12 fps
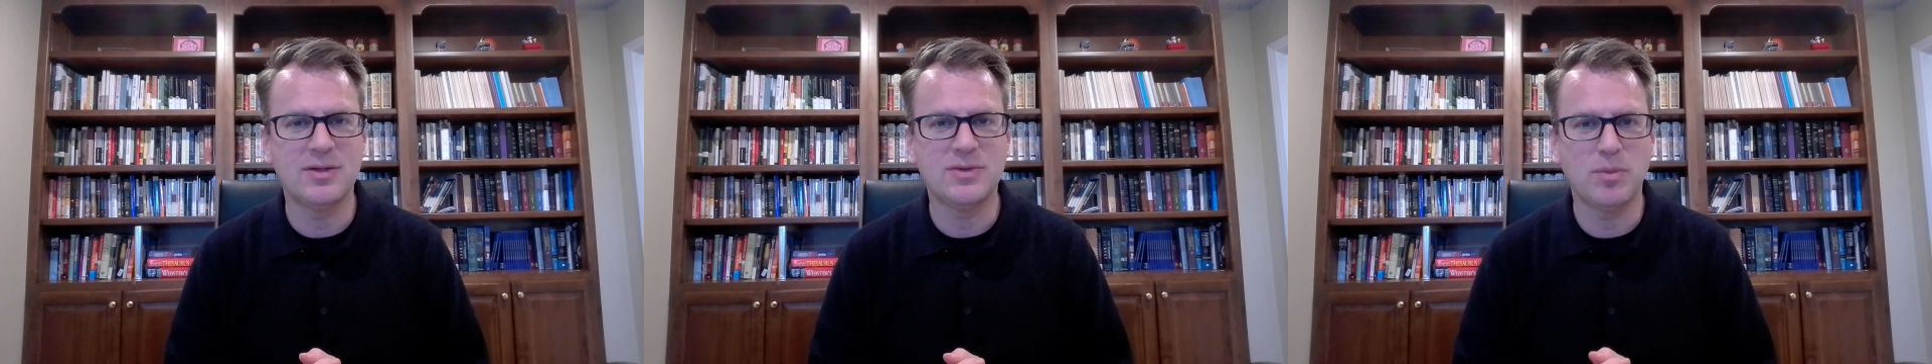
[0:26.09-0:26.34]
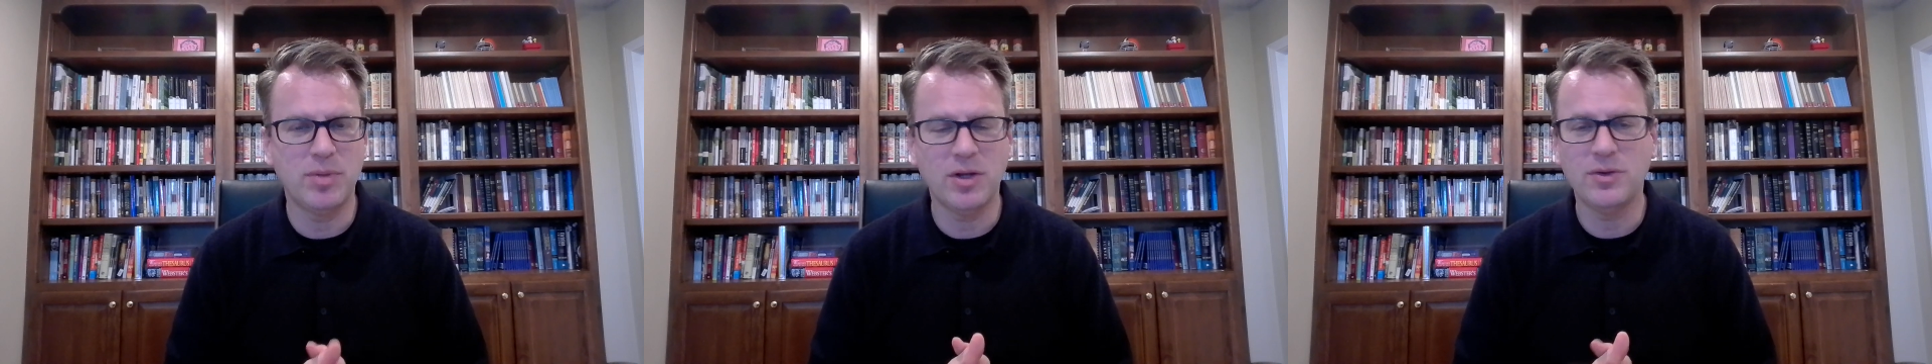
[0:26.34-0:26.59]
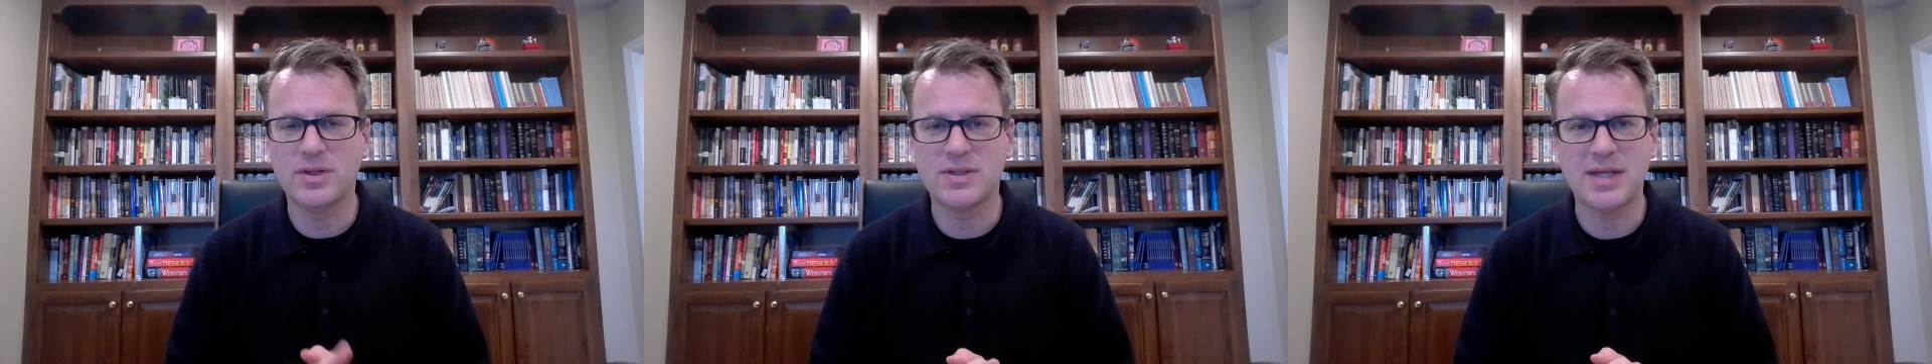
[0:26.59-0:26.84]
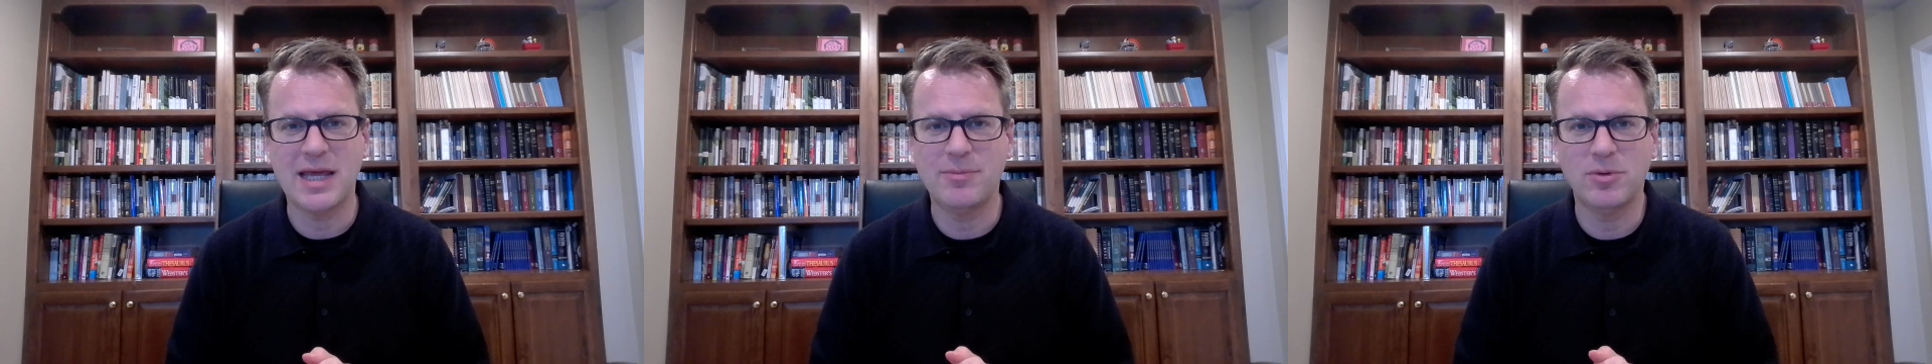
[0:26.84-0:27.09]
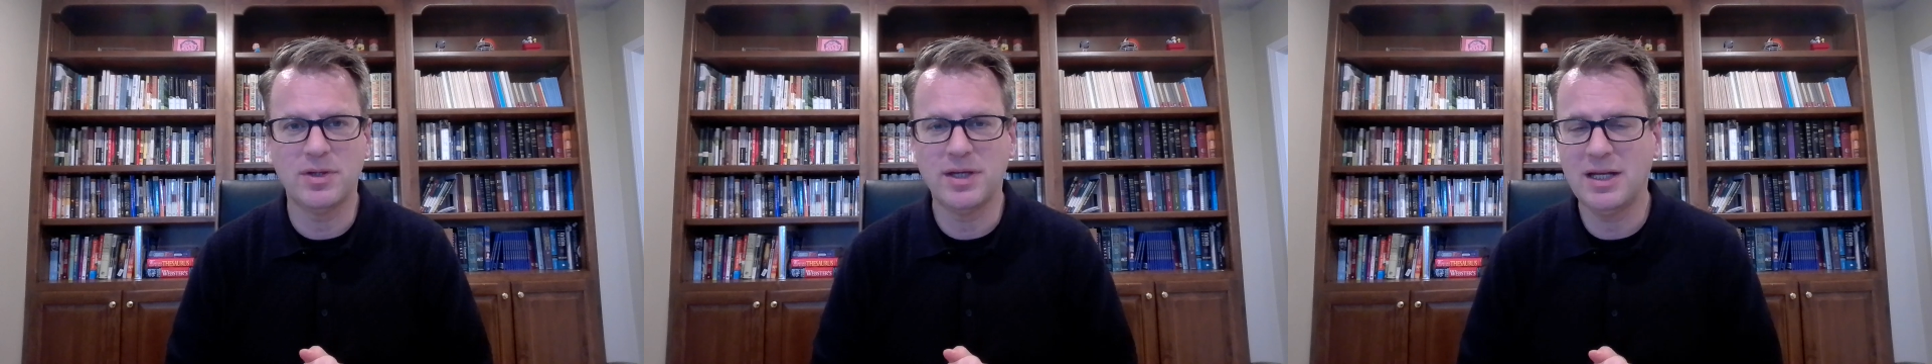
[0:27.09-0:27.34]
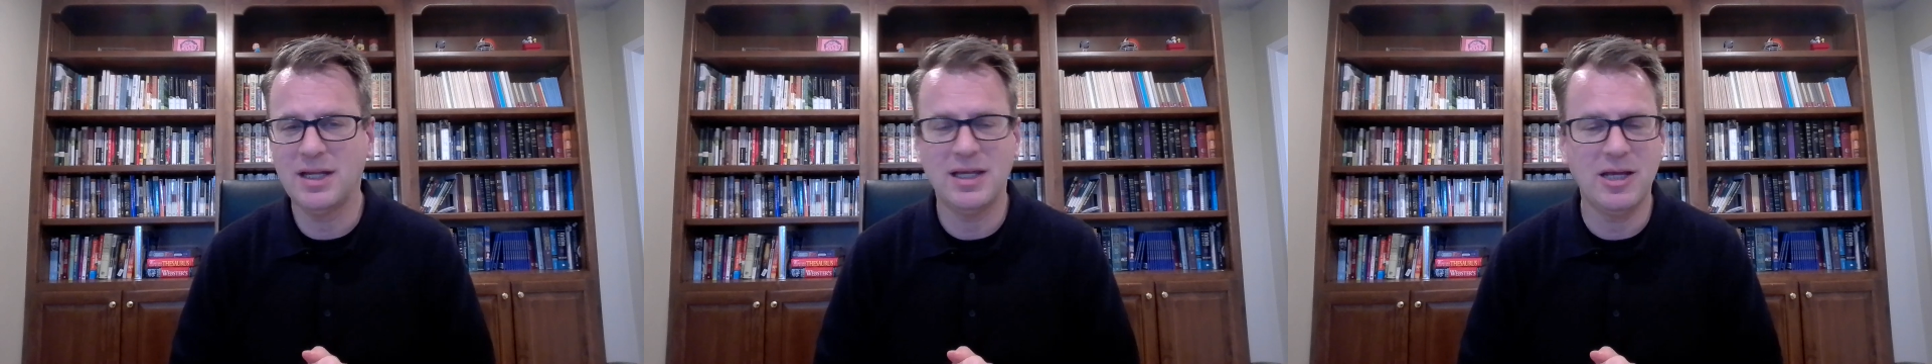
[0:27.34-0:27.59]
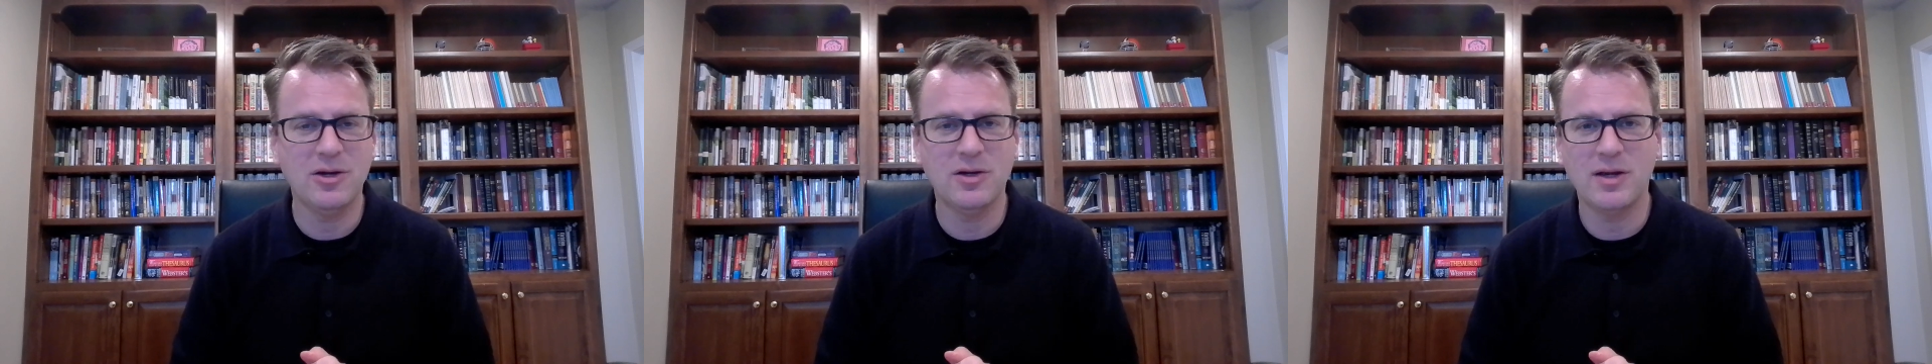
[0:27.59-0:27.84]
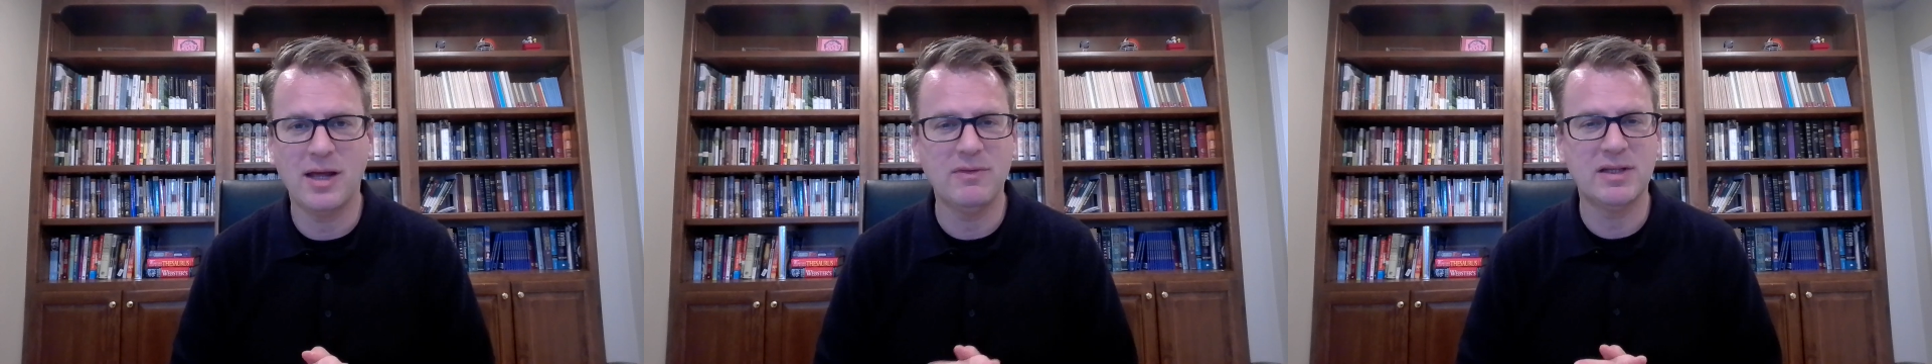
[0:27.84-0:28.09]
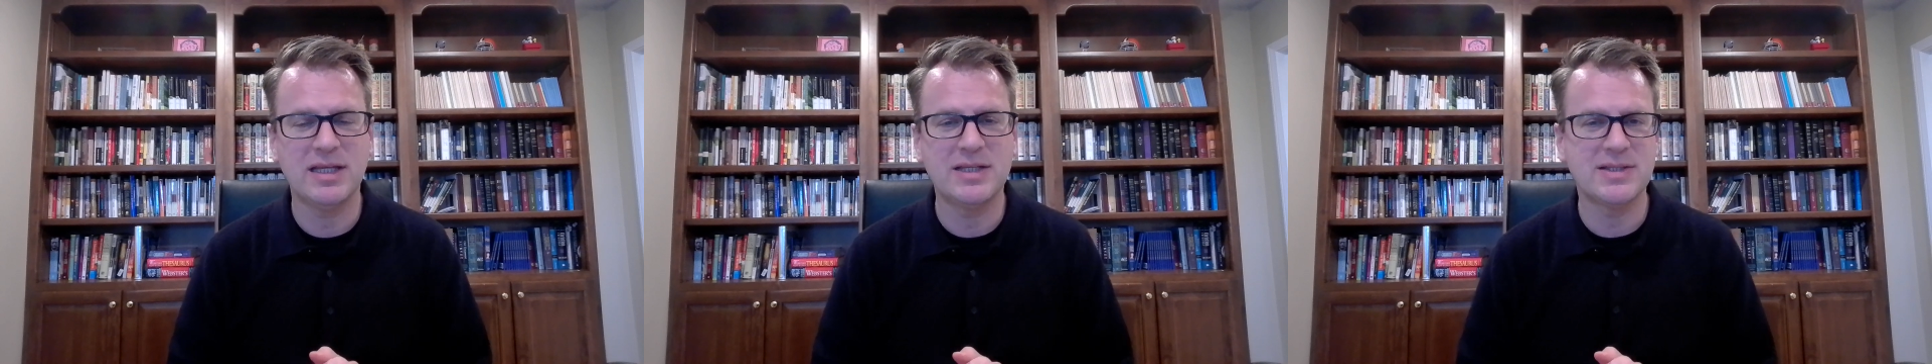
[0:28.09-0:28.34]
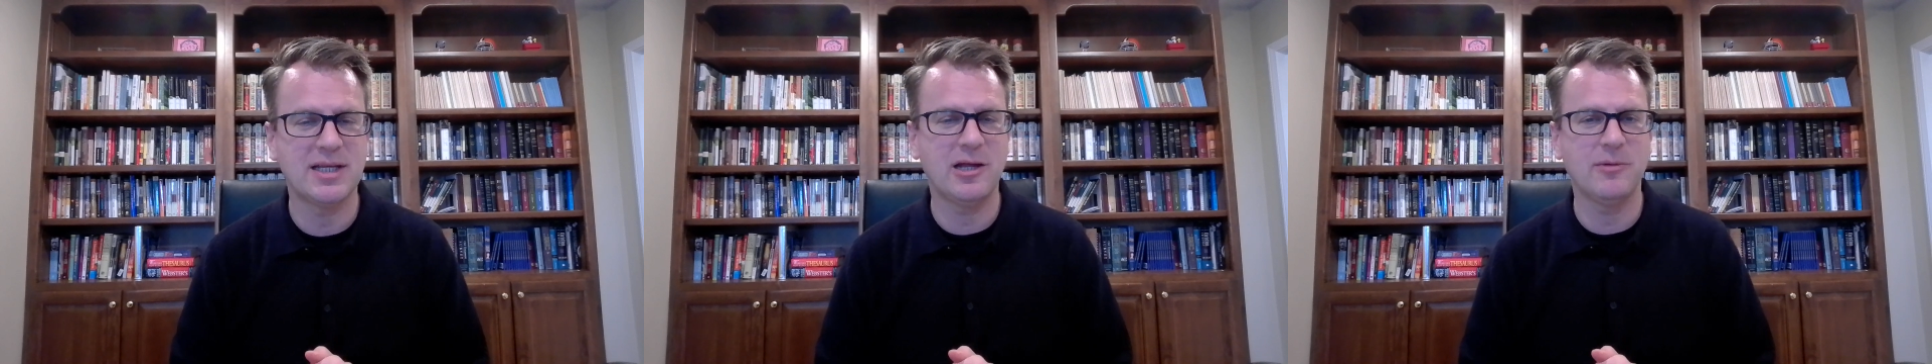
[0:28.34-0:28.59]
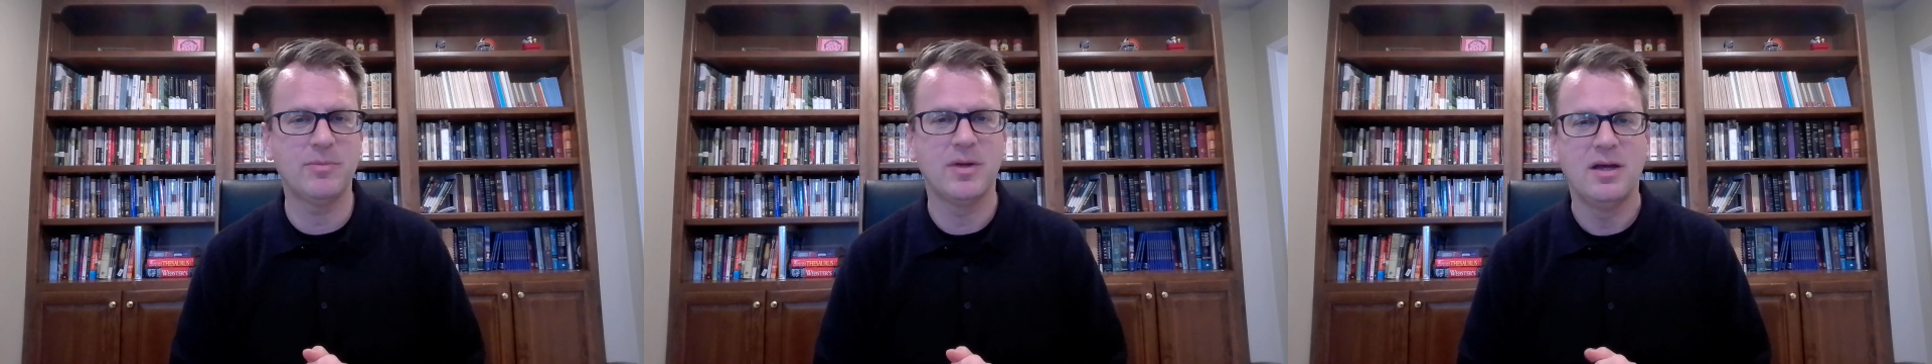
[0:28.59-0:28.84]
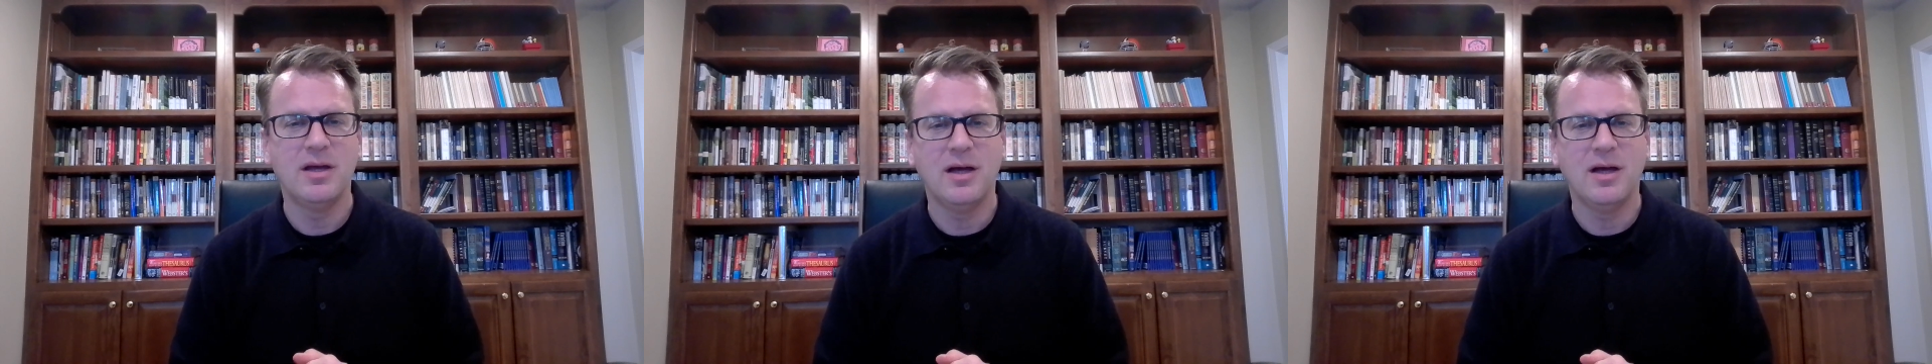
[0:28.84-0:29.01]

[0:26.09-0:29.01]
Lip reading: and to build the stable and get it here and everything set up.